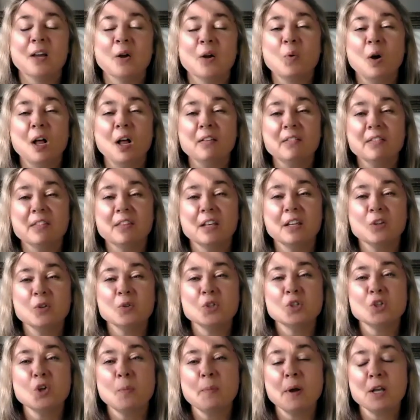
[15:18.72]
Well, thank you
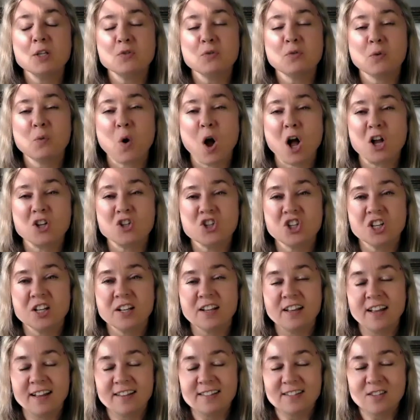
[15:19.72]
so much for
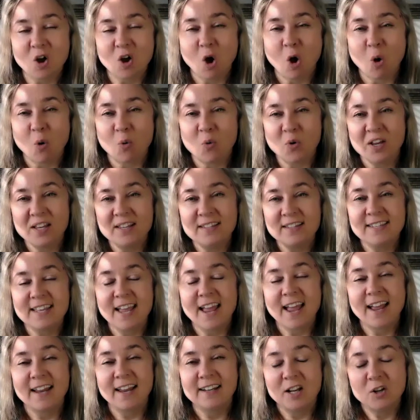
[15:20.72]
watching as always,
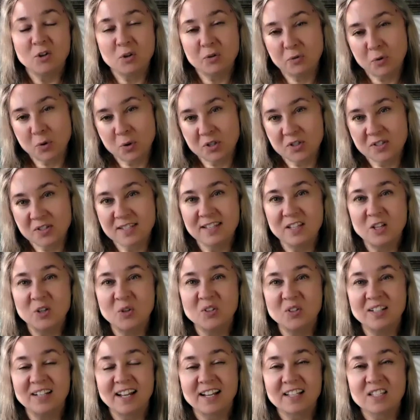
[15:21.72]
and I look forward to seeing you
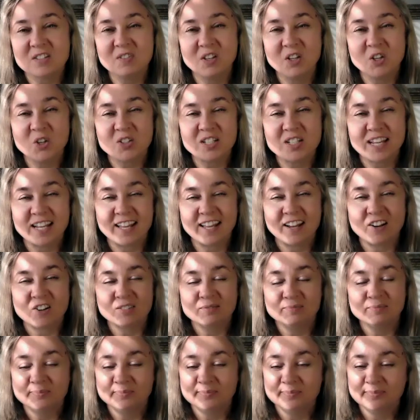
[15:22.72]
in the next video. Take
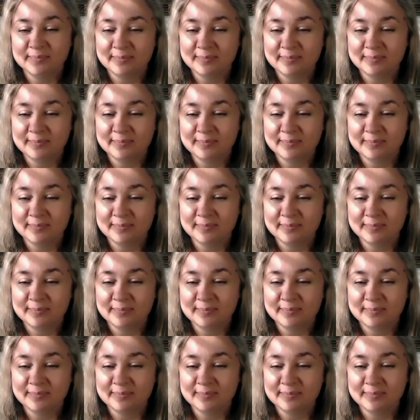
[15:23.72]
care.